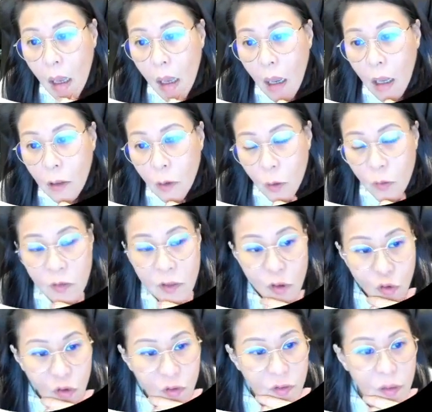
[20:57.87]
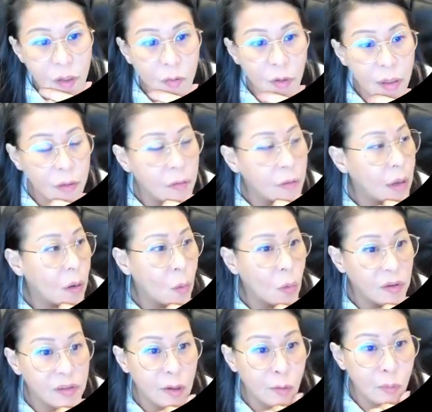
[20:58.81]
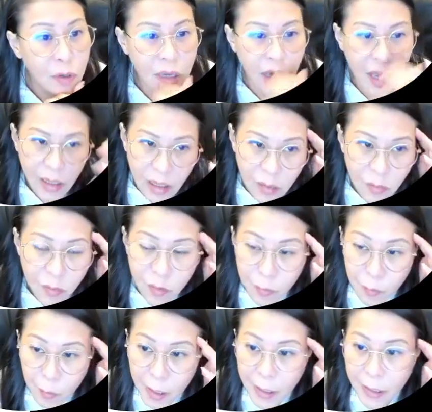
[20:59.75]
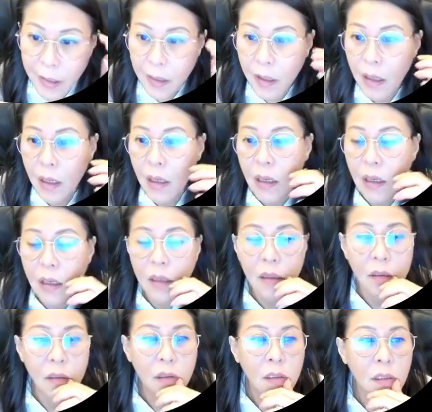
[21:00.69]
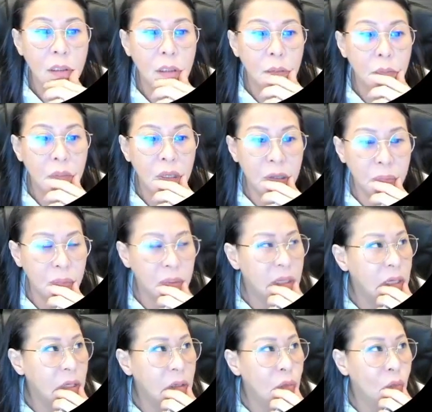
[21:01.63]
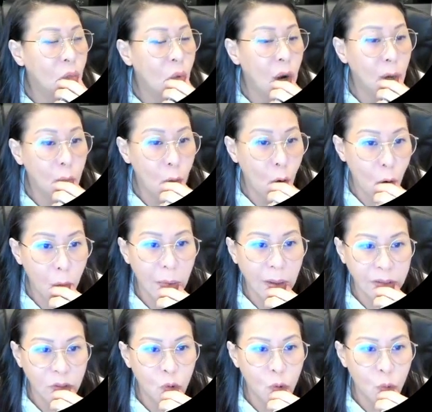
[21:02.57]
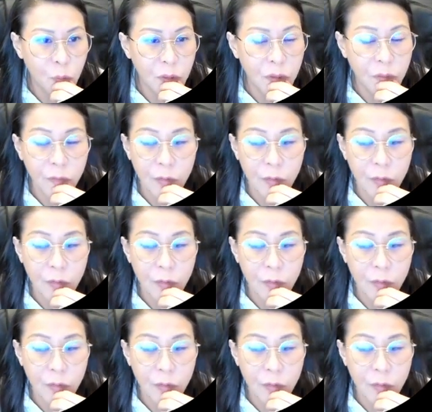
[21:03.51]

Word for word: Uh, those interested one you can WhatsApp me. Then I keep you in mind. Maybe one more month should be